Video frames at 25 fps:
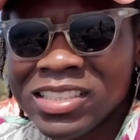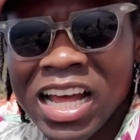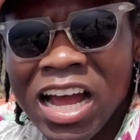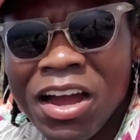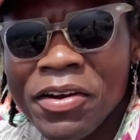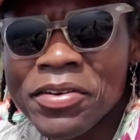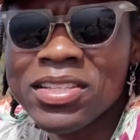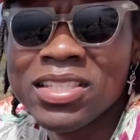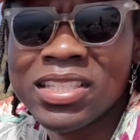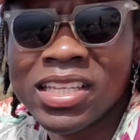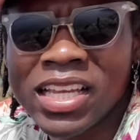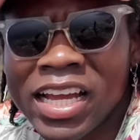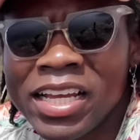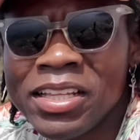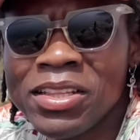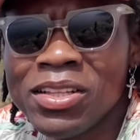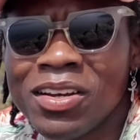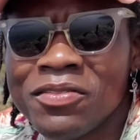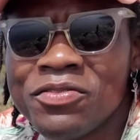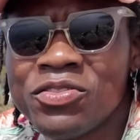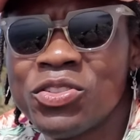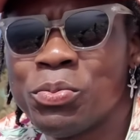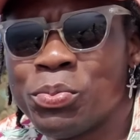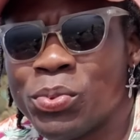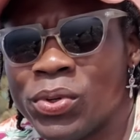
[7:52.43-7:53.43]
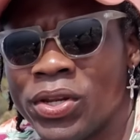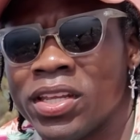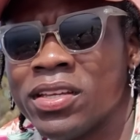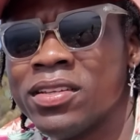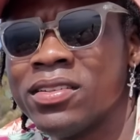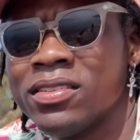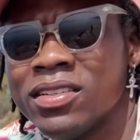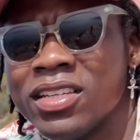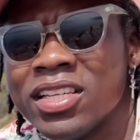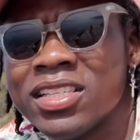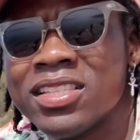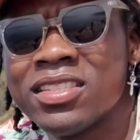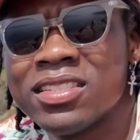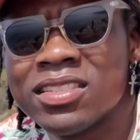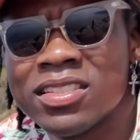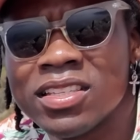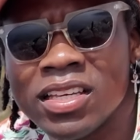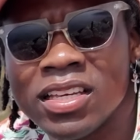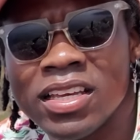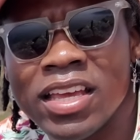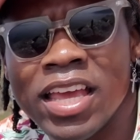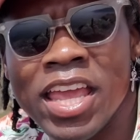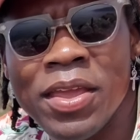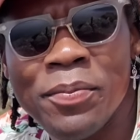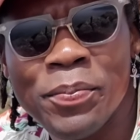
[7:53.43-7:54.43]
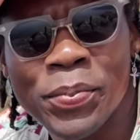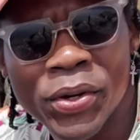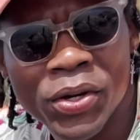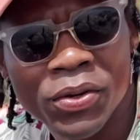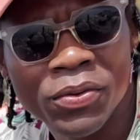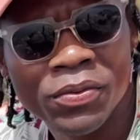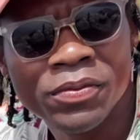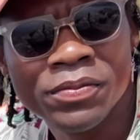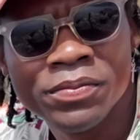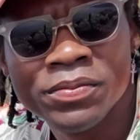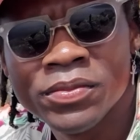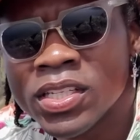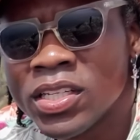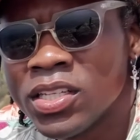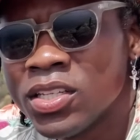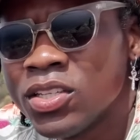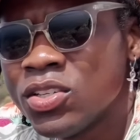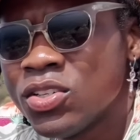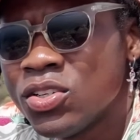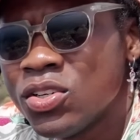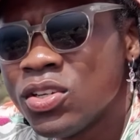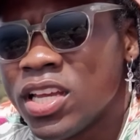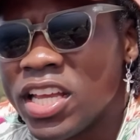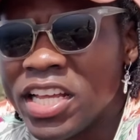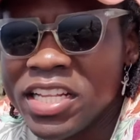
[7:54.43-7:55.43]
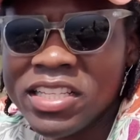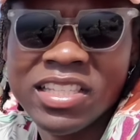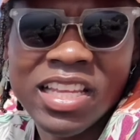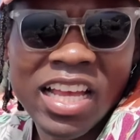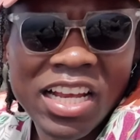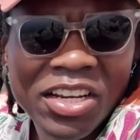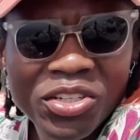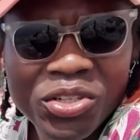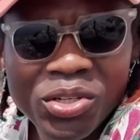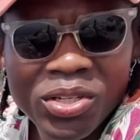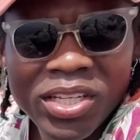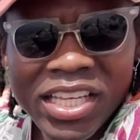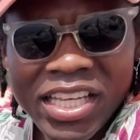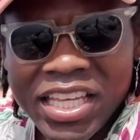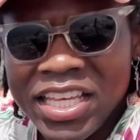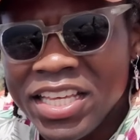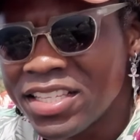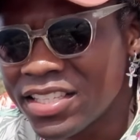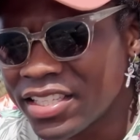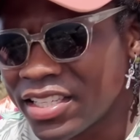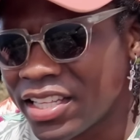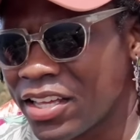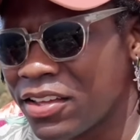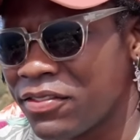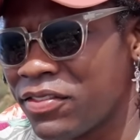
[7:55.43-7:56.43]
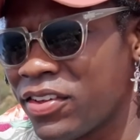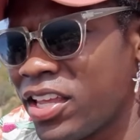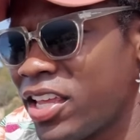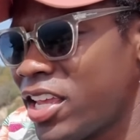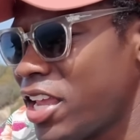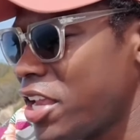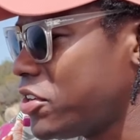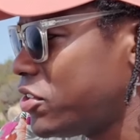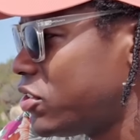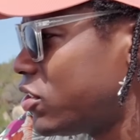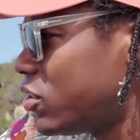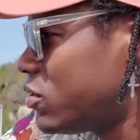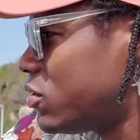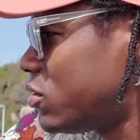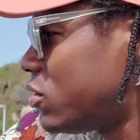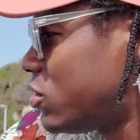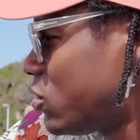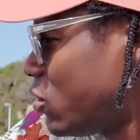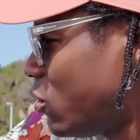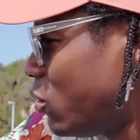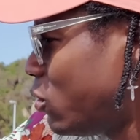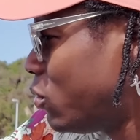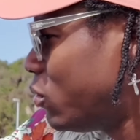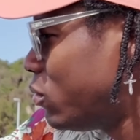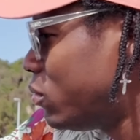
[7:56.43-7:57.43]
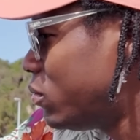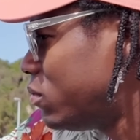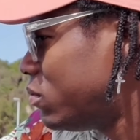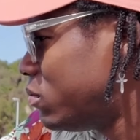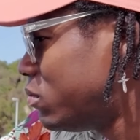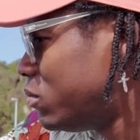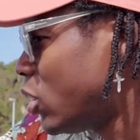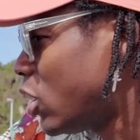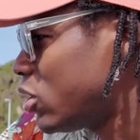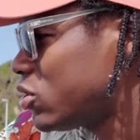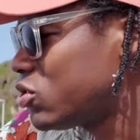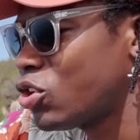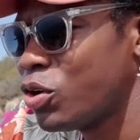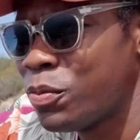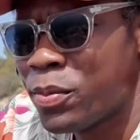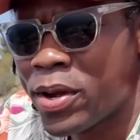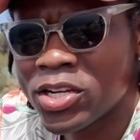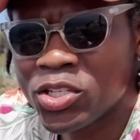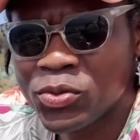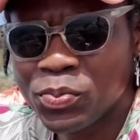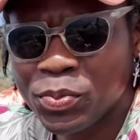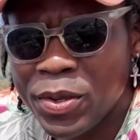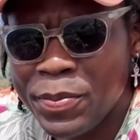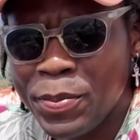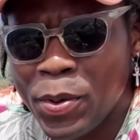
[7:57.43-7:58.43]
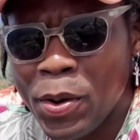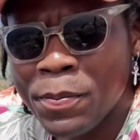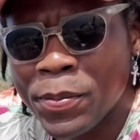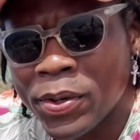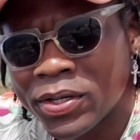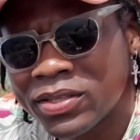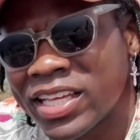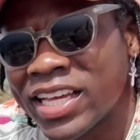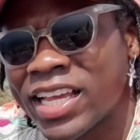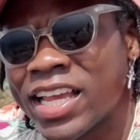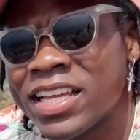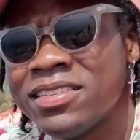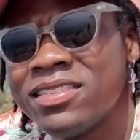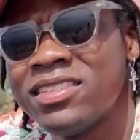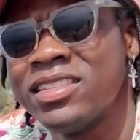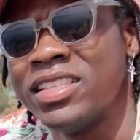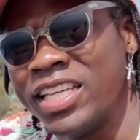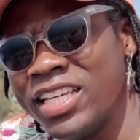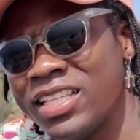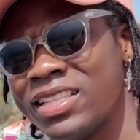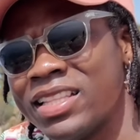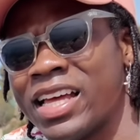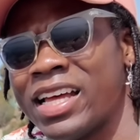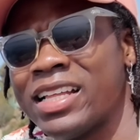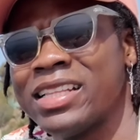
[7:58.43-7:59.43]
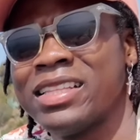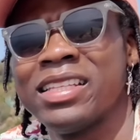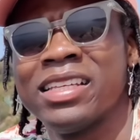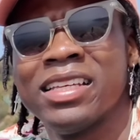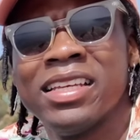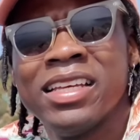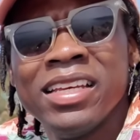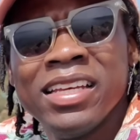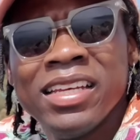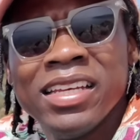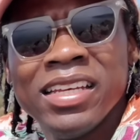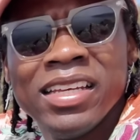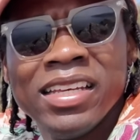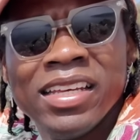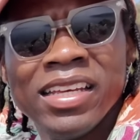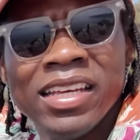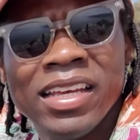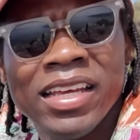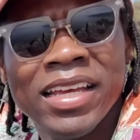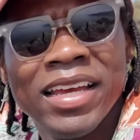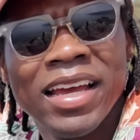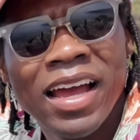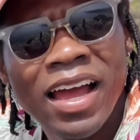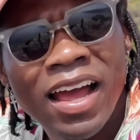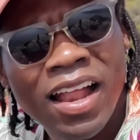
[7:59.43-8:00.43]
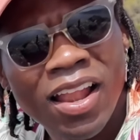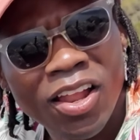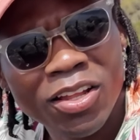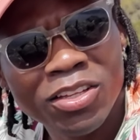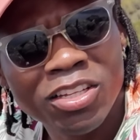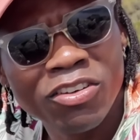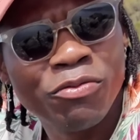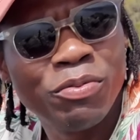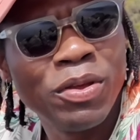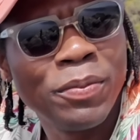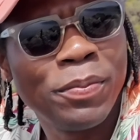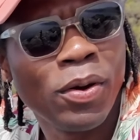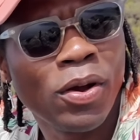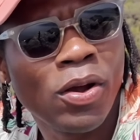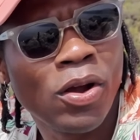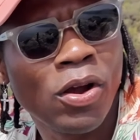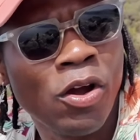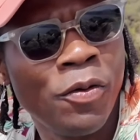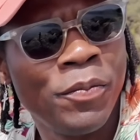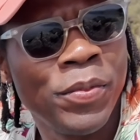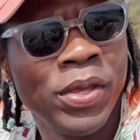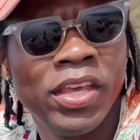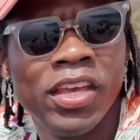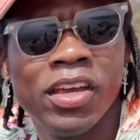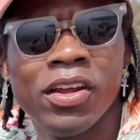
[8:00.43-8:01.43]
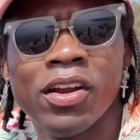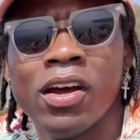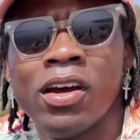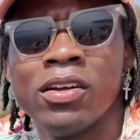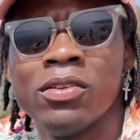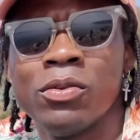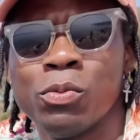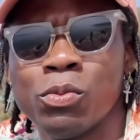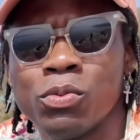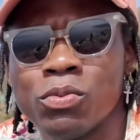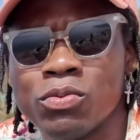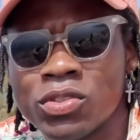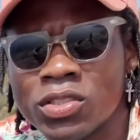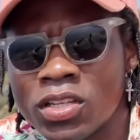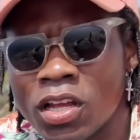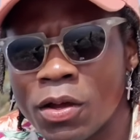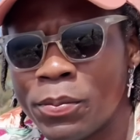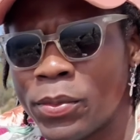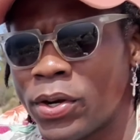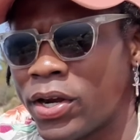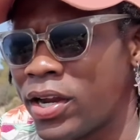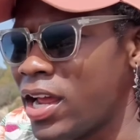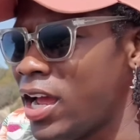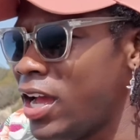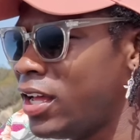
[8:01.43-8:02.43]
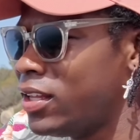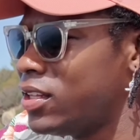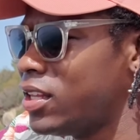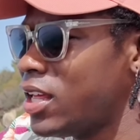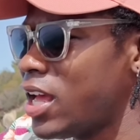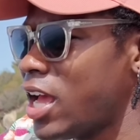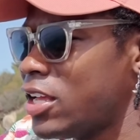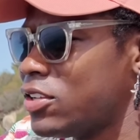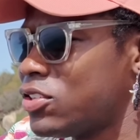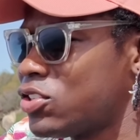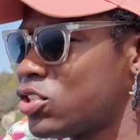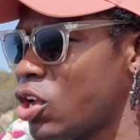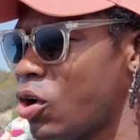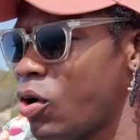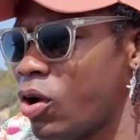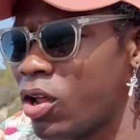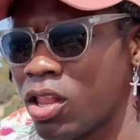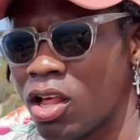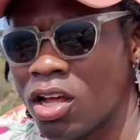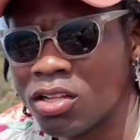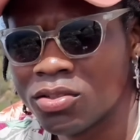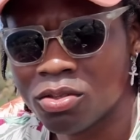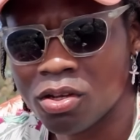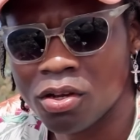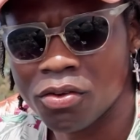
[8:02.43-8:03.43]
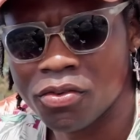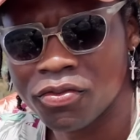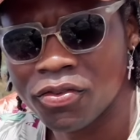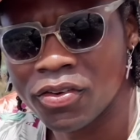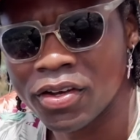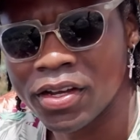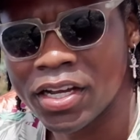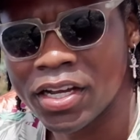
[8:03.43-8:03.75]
now it's kind of spring, it's April. It's actually Easter vacation, so not so much people, but I can see that a lot of people come here on summer. And I saw a lot of